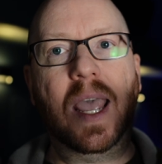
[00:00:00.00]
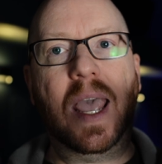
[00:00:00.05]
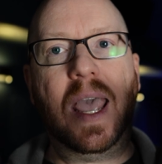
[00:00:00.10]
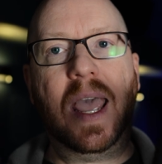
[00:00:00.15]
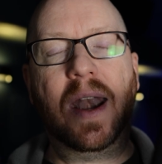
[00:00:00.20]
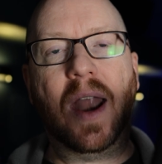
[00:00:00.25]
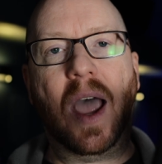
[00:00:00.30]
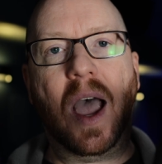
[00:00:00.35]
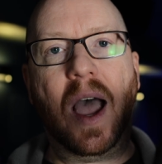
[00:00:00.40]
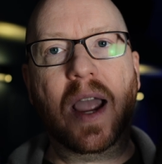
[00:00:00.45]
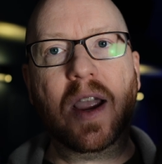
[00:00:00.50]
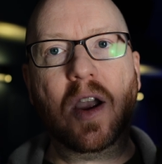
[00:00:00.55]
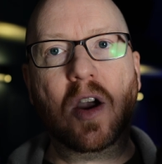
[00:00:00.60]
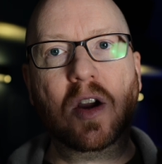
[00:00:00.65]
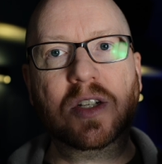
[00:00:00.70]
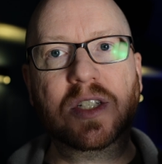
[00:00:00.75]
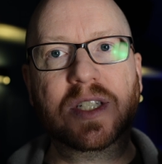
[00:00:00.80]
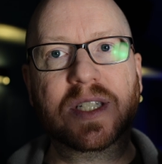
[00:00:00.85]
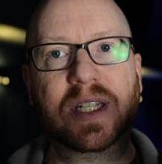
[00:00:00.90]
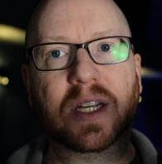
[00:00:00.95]
an
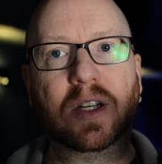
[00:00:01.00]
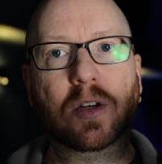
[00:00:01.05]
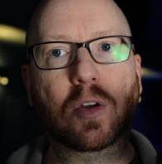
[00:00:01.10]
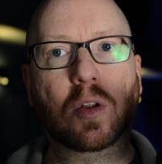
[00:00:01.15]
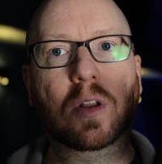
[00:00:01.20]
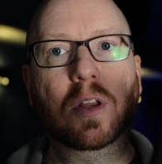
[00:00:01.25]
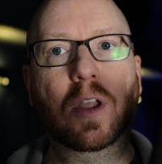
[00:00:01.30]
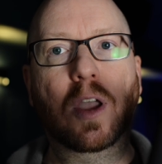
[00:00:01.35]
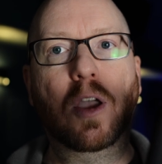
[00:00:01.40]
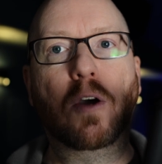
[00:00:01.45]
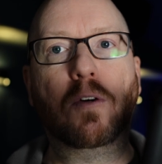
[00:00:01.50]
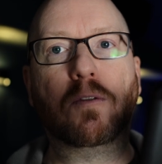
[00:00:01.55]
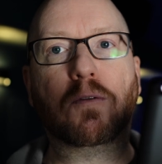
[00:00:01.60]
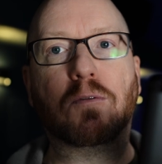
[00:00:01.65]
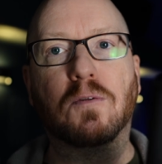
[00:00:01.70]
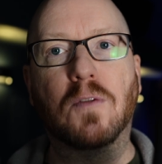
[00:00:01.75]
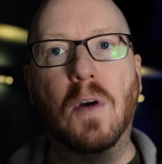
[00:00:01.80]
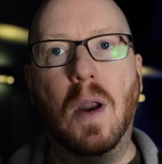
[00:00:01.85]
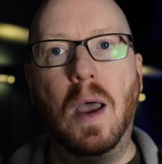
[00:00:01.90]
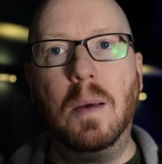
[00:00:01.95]
IR signal
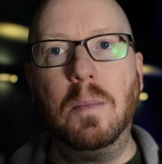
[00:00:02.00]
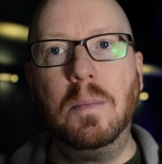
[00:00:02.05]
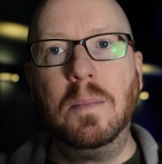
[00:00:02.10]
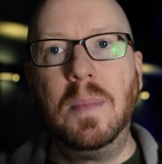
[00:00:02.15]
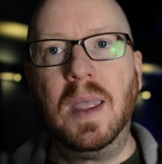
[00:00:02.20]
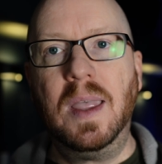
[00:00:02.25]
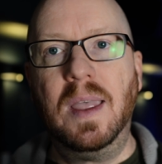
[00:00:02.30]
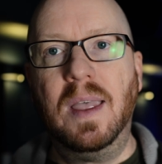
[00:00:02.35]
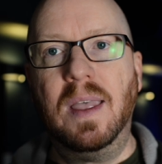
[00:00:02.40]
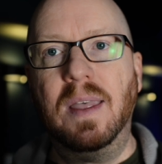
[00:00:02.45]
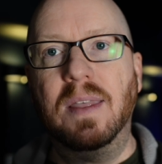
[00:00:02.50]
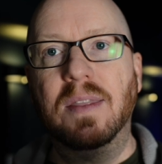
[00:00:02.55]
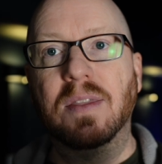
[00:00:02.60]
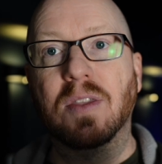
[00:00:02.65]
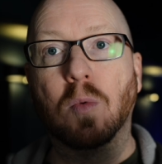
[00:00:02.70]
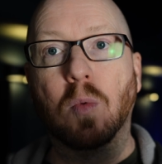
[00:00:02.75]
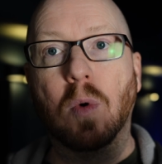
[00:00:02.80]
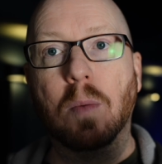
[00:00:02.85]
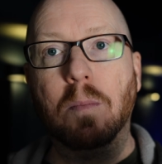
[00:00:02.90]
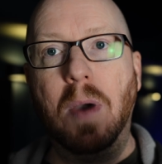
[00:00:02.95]
from
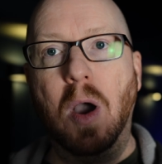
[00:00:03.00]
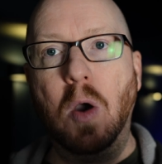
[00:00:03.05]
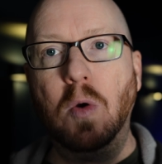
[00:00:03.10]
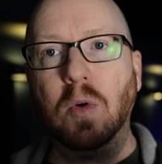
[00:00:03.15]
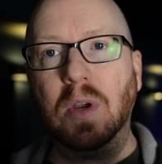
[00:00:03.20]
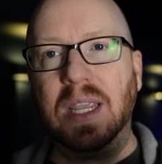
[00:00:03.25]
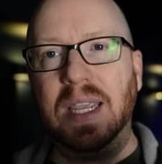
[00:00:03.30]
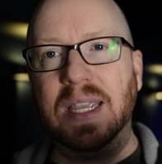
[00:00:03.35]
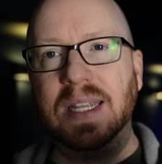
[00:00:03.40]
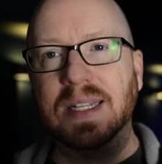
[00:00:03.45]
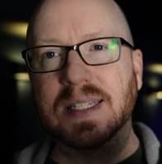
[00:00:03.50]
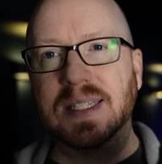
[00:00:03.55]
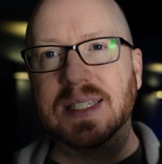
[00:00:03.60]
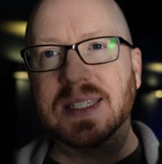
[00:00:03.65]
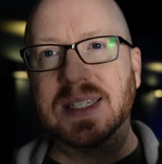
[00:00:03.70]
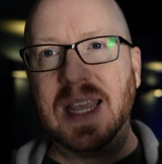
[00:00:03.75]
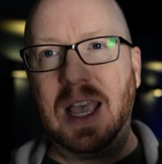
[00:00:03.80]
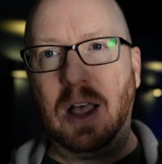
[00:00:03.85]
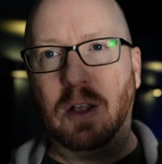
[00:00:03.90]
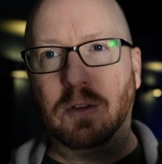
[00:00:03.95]
the remote
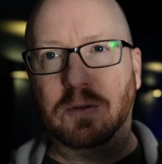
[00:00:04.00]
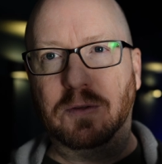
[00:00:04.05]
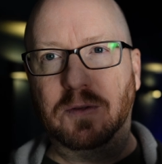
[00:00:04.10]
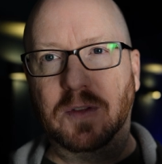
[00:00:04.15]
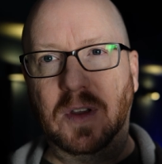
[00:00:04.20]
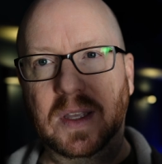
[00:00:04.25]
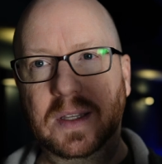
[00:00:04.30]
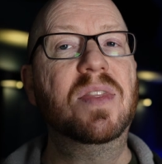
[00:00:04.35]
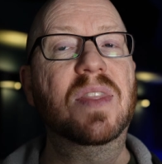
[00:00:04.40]
itself.